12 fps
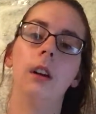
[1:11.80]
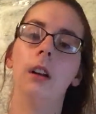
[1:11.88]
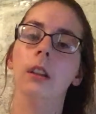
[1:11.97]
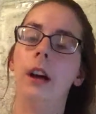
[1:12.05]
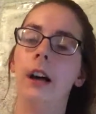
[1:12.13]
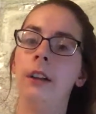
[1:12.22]

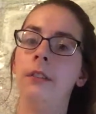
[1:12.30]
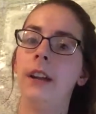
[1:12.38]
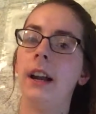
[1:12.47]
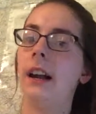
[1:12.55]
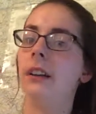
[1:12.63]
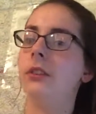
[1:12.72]
lot of
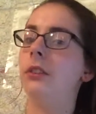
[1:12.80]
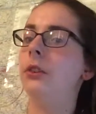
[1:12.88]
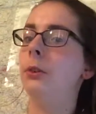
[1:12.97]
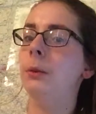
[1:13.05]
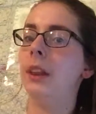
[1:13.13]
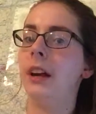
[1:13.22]
it has to
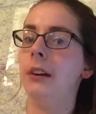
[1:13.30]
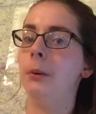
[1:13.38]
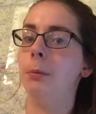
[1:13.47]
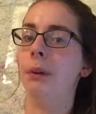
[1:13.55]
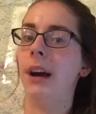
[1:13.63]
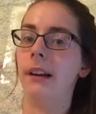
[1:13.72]
do with how
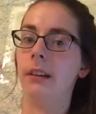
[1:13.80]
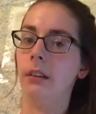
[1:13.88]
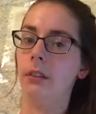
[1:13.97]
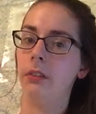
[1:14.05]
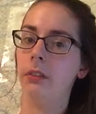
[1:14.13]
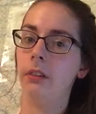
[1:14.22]
you
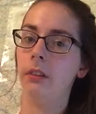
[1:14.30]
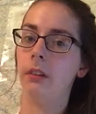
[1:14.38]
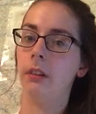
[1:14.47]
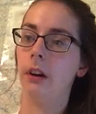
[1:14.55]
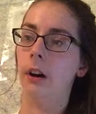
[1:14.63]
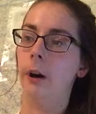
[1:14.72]
practice,
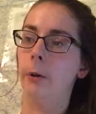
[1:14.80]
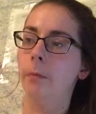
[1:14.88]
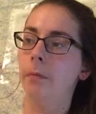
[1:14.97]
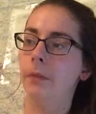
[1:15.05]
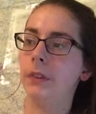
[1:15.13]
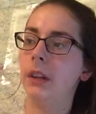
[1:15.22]

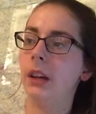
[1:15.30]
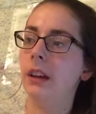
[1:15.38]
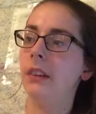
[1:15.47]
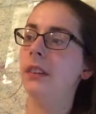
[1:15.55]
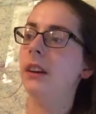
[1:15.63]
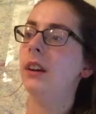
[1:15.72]

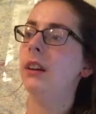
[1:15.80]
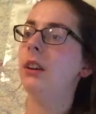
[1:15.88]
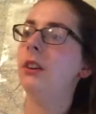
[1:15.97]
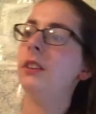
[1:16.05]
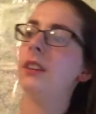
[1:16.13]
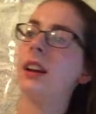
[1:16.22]
because
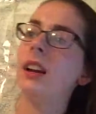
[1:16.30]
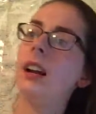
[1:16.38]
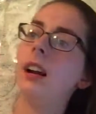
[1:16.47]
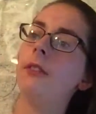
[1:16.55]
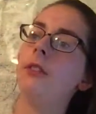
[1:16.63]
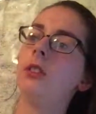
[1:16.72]
you just kind
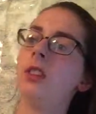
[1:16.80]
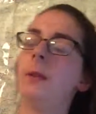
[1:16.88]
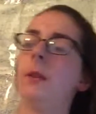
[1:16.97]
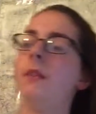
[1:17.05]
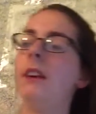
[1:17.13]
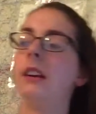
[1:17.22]
of have to
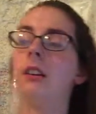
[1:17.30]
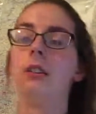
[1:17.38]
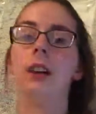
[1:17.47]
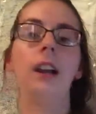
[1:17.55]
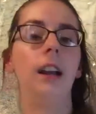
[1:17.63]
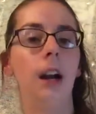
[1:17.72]
accept the fact,
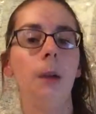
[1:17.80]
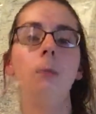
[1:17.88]
okay,